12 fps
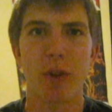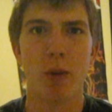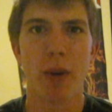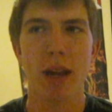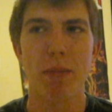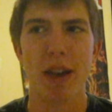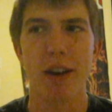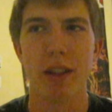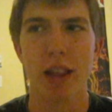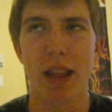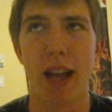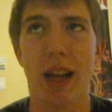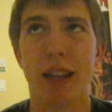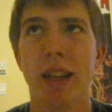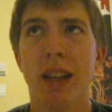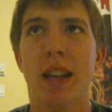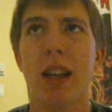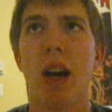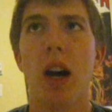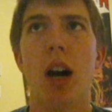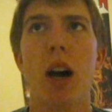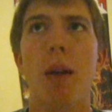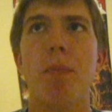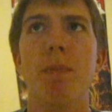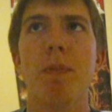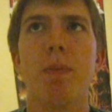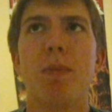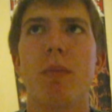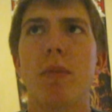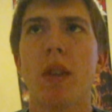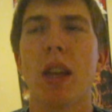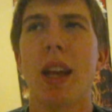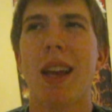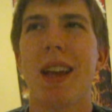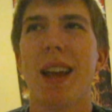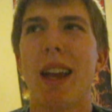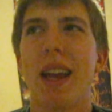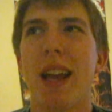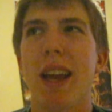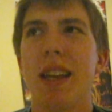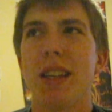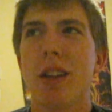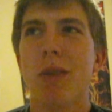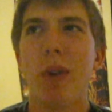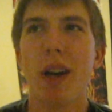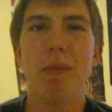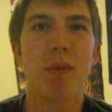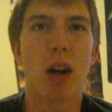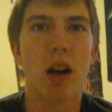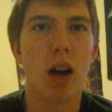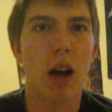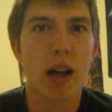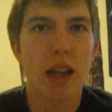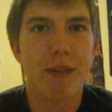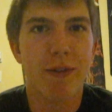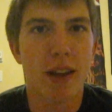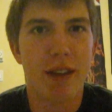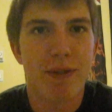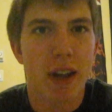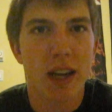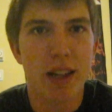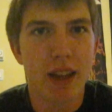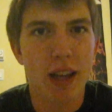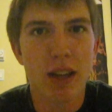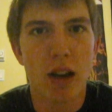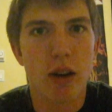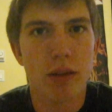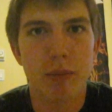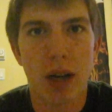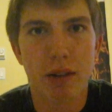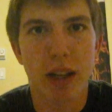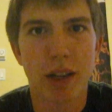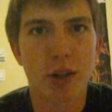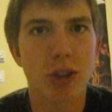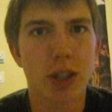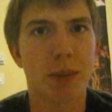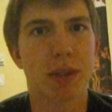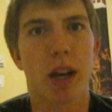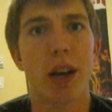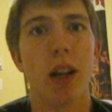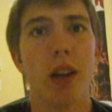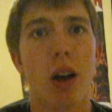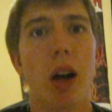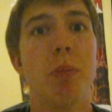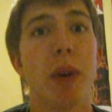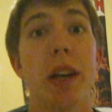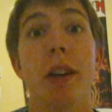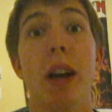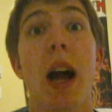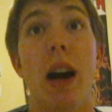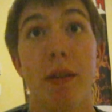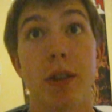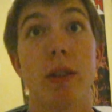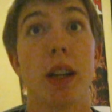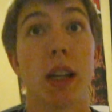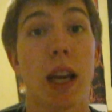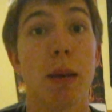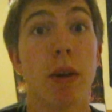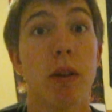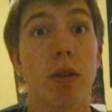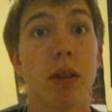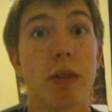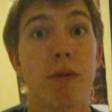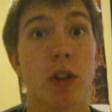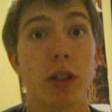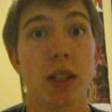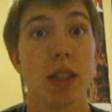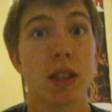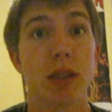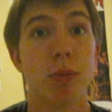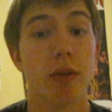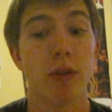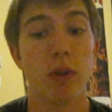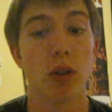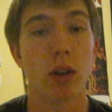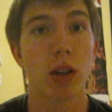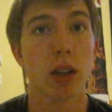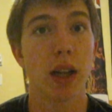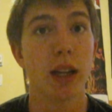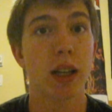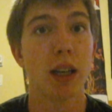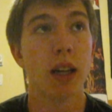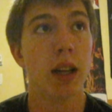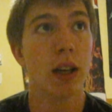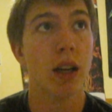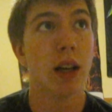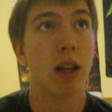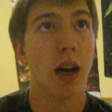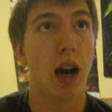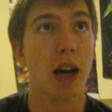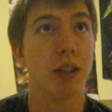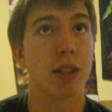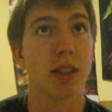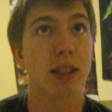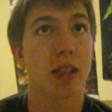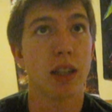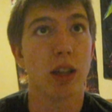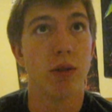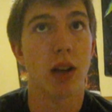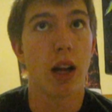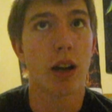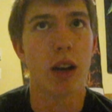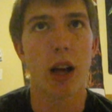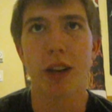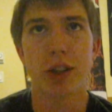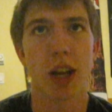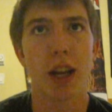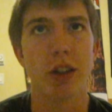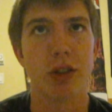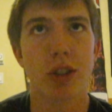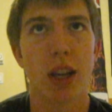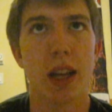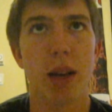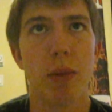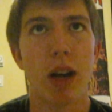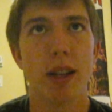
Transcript: way better than that. And you know what? If anything, my relationships got a lot better after I came out versus before. Like, I just, you know, not a lot changed, and